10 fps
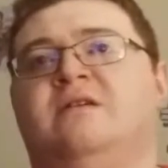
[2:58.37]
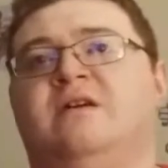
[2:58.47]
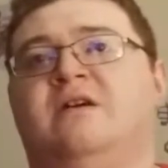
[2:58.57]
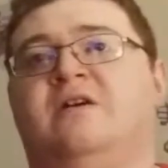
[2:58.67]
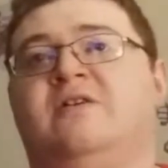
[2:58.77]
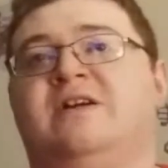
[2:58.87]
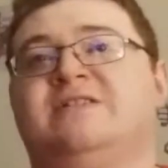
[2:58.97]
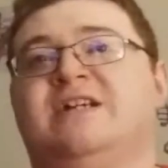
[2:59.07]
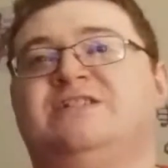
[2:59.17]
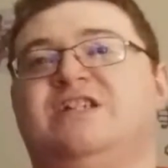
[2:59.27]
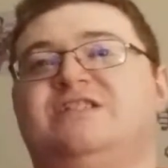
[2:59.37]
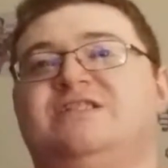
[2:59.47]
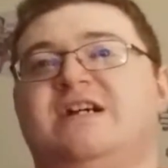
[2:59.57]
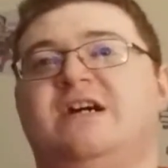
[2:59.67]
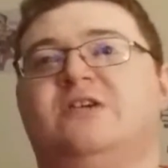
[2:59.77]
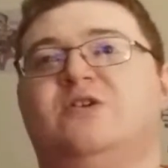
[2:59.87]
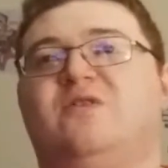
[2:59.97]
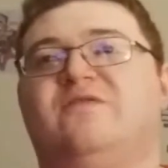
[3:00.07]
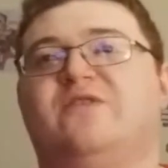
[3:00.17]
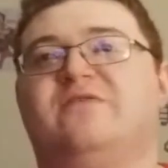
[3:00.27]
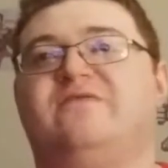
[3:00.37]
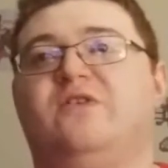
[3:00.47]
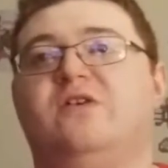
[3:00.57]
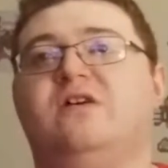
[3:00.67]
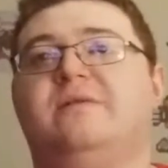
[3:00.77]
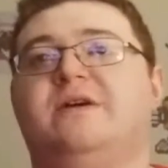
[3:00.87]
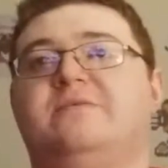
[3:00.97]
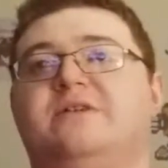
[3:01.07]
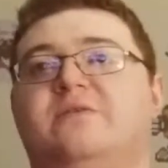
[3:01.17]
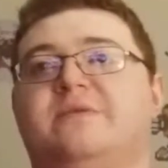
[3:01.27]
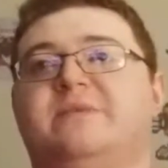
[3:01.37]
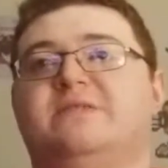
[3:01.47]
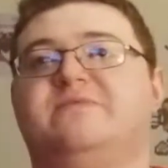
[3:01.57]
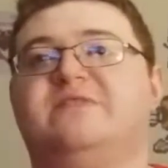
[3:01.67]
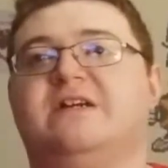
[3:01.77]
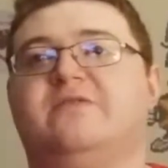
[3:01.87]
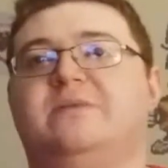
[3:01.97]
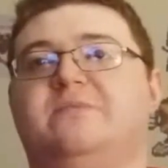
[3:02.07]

Oh, here's AJ Styles going for a forearm. Oh, no. The Miz is out of the way.